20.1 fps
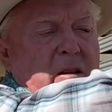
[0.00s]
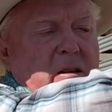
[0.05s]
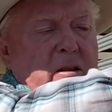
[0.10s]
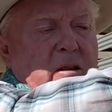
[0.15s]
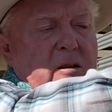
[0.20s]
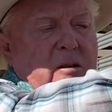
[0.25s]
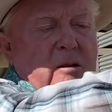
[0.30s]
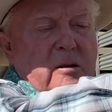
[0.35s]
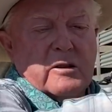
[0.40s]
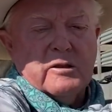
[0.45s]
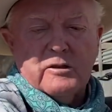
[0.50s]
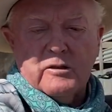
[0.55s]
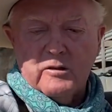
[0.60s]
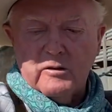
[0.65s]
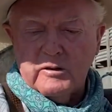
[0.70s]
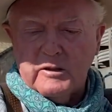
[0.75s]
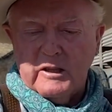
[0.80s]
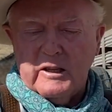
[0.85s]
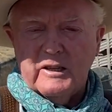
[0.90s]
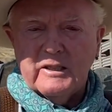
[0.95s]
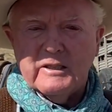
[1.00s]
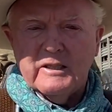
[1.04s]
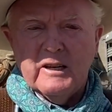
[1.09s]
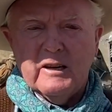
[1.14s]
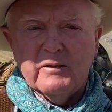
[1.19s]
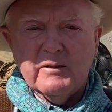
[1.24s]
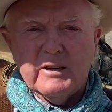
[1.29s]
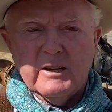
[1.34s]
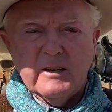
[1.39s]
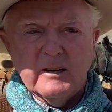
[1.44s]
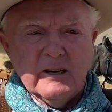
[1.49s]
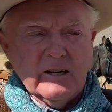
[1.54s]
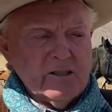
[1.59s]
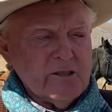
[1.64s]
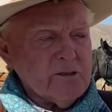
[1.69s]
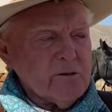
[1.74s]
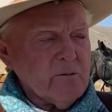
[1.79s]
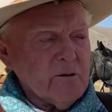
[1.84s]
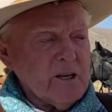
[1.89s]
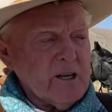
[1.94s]
the horse goes into
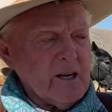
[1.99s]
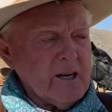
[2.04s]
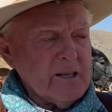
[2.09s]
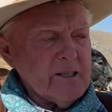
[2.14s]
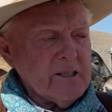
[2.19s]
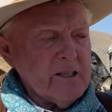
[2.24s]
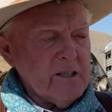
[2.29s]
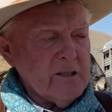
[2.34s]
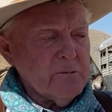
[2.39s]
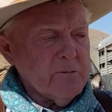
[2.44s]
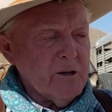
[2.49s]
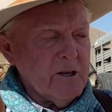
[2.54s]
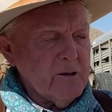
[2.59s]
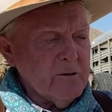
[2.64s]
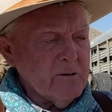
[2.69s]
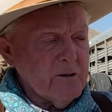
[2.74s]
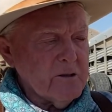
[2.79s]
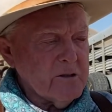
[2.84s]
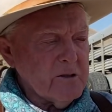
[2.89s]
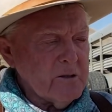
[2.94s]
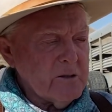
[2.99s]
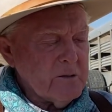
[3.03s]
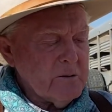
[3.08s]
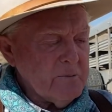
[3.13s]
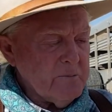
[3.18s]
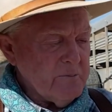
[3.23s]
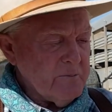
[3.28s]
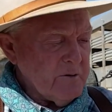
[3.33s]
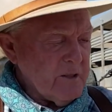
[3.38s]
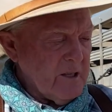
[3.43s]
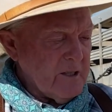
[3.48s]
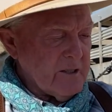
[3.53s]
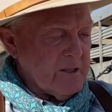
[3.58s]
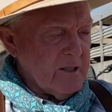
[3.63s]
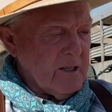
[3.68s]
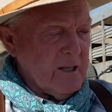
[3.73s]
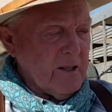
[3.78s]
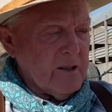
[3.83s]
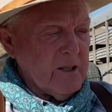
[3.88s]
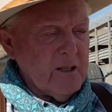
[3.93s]
self-carriage the way I teach my horses. It has
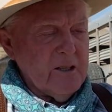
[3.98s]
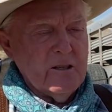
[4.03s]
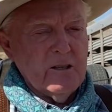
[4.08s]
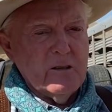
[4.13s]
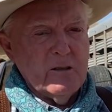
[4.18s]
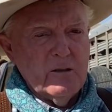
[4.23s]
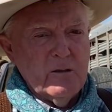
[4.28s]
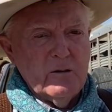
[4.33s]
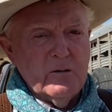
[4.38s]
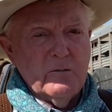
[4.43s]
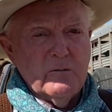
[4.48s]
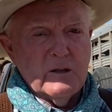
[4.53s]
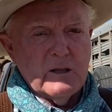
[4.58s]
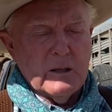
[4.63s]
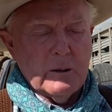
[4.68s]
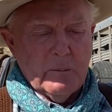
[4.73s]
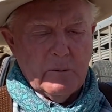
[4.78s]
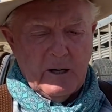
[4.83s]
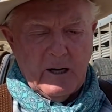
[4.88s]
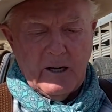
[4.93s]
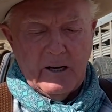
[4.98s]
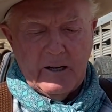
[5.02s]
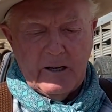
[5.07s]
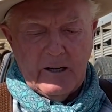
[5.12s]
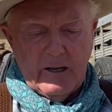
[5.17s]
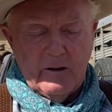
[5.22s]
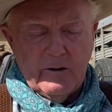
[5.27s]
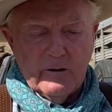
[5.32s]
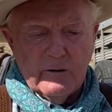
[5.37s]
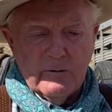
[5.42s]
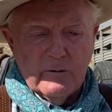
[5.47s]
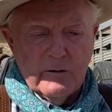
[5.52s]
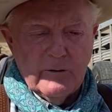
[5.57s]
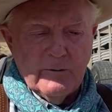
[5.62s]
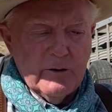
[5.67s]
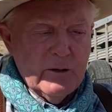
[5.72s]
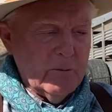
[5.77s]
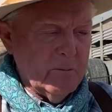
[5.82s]
nothing to do with the palate and or roof of the